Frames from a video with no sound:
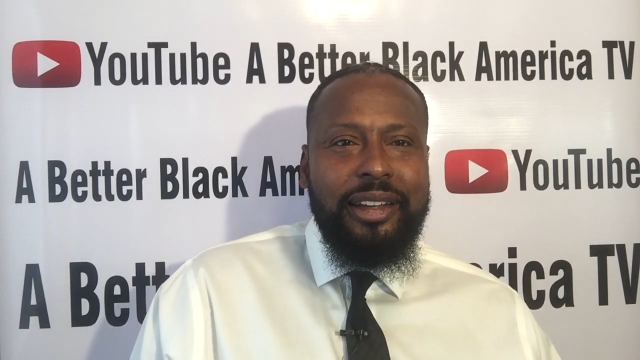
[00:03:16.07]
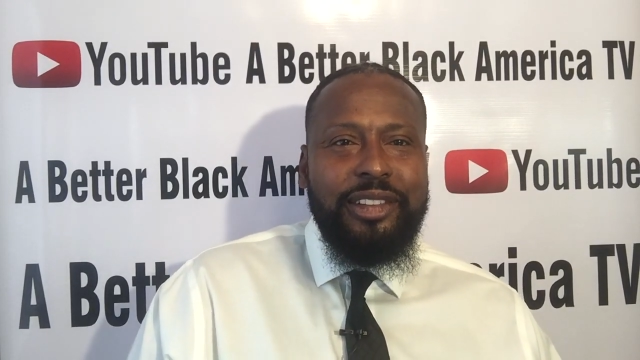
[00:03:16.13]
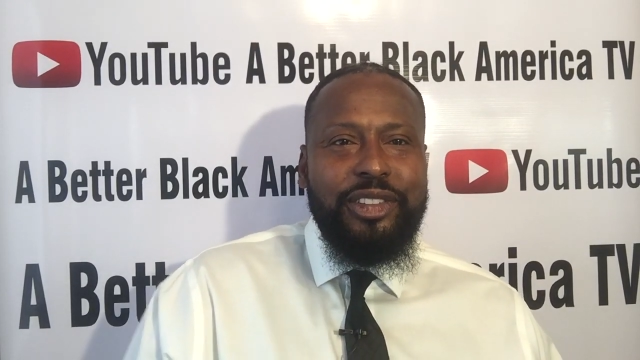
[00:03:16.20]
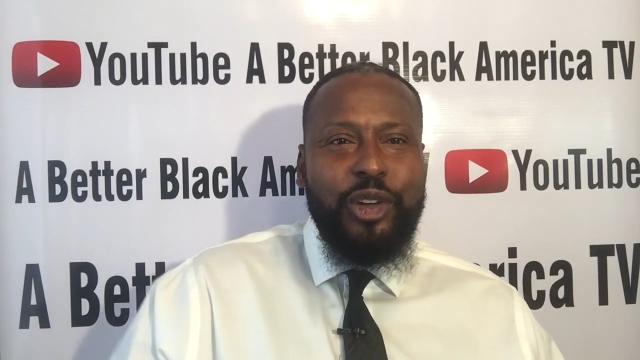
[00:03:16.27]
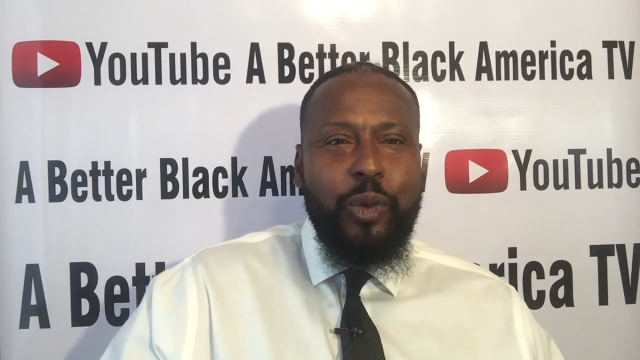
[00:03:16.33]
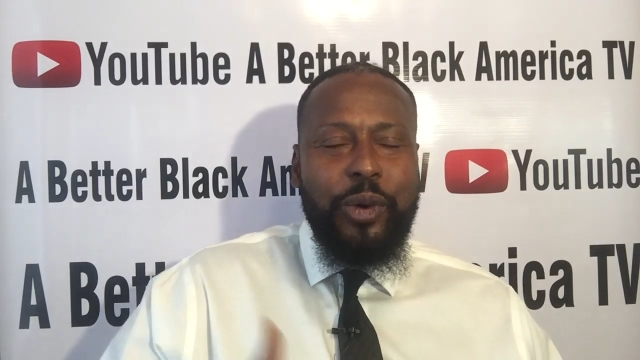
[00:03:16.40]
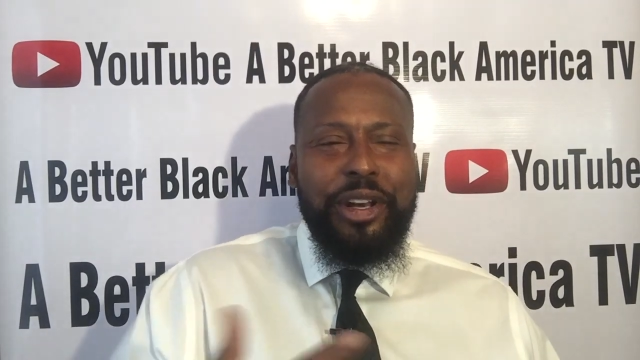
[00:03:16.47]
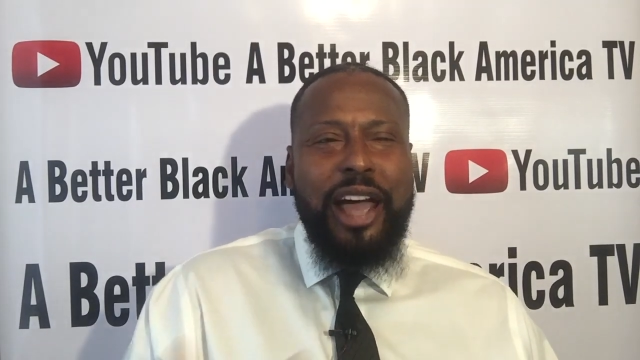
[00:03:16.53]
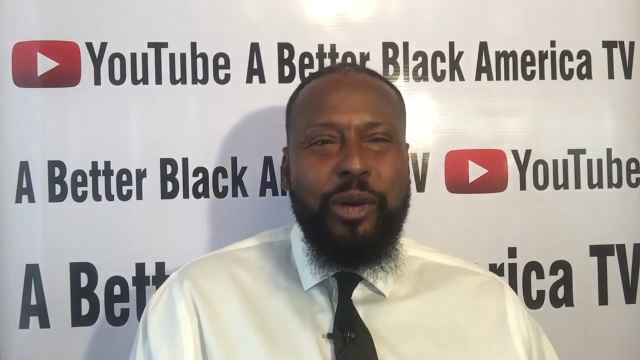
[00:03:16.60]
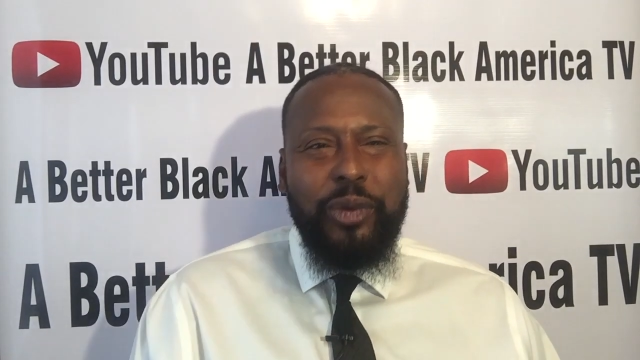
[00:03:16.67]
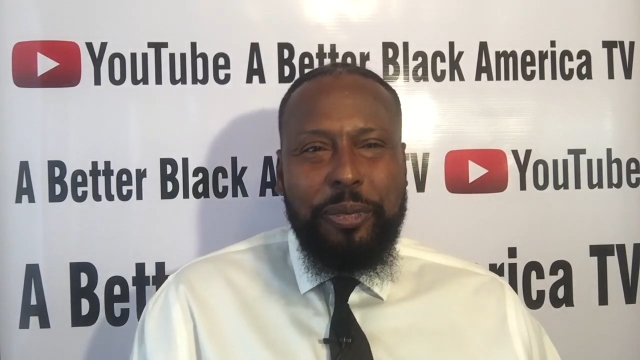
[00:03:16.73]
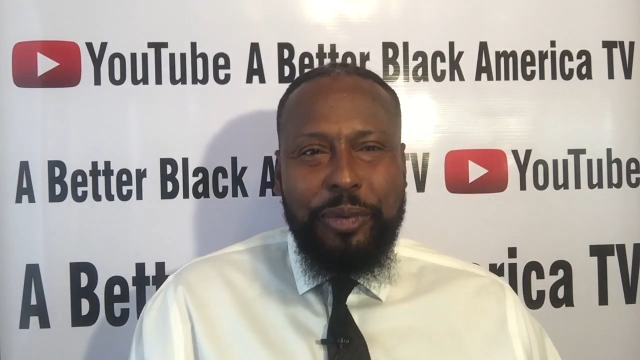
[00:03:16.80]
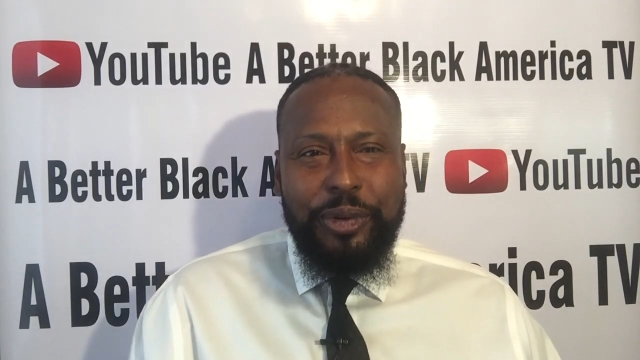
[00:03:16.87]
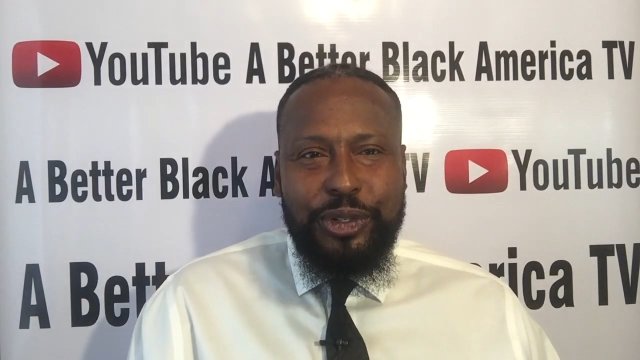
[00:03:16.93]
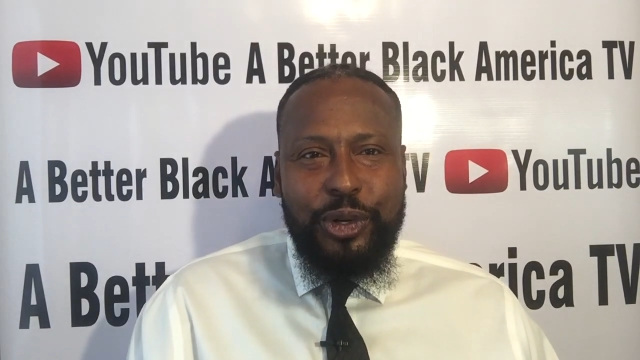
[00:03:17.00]
So we're not
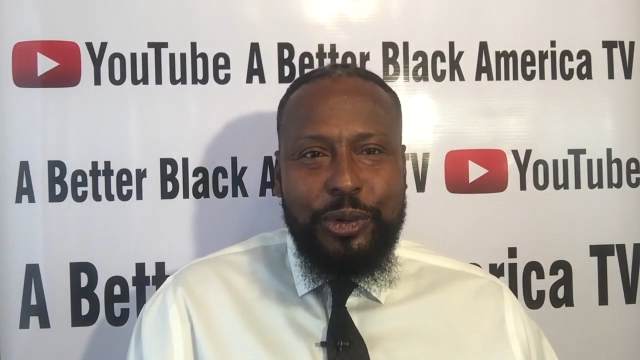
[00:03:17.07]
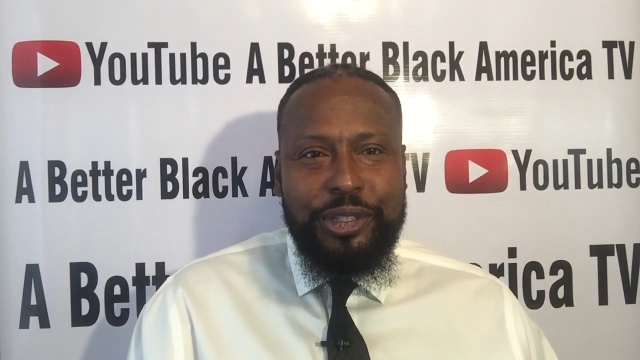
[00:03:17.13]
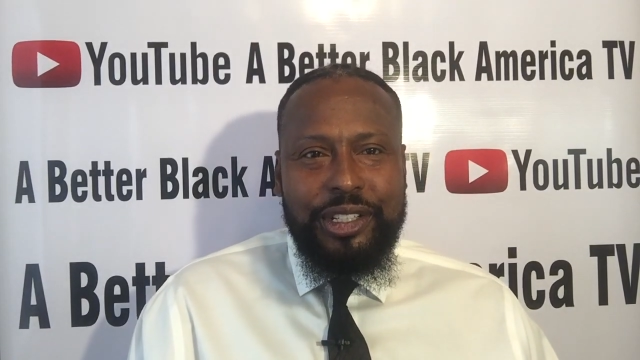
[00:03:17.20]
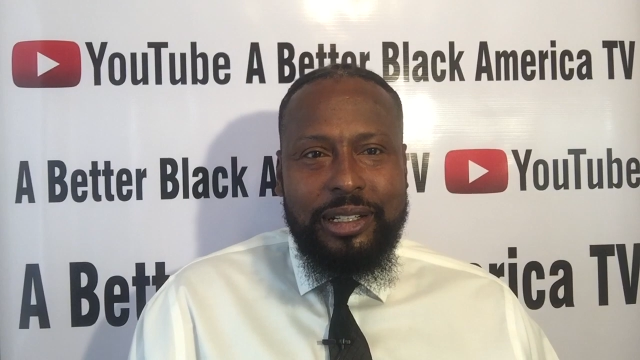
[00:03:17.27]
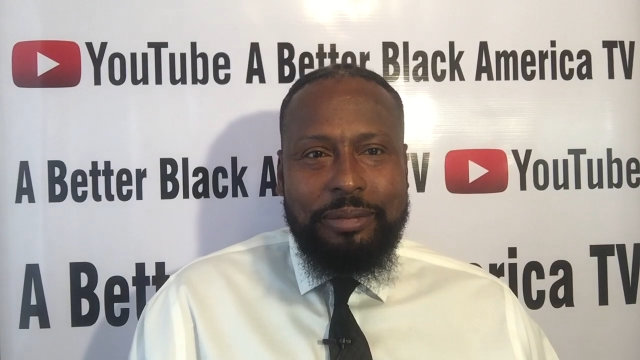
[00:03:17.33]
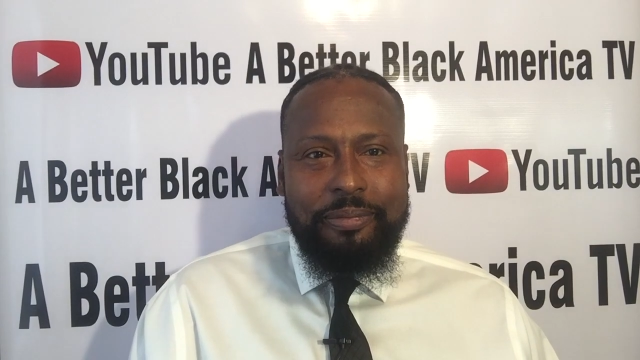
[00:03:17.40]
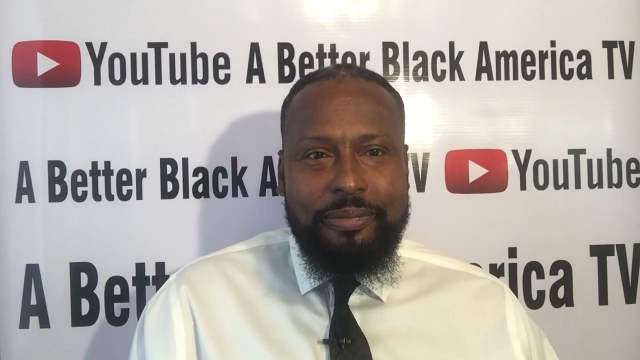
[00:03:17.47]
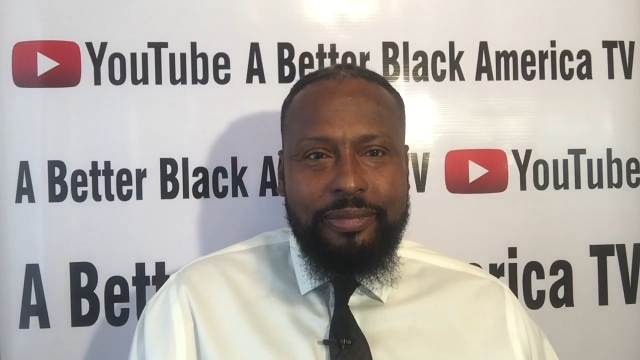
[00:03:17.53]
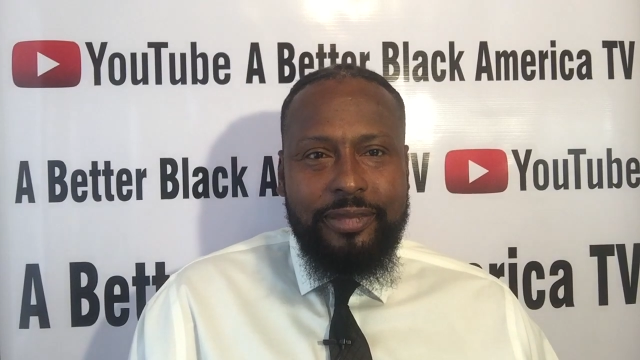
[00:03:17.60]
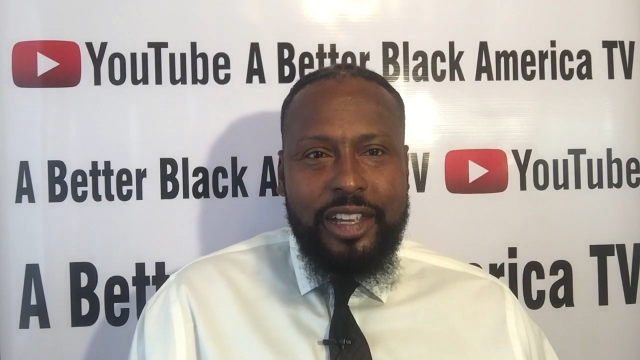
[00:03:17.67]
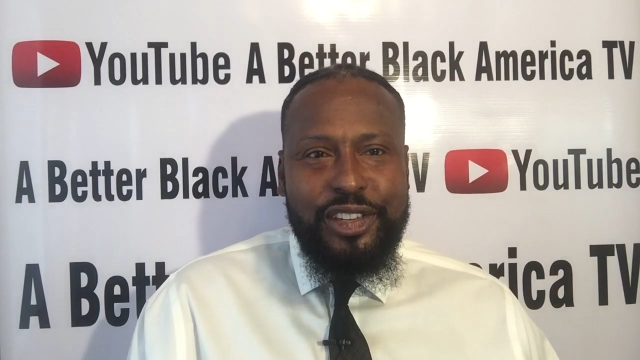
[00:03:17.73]
reproducing.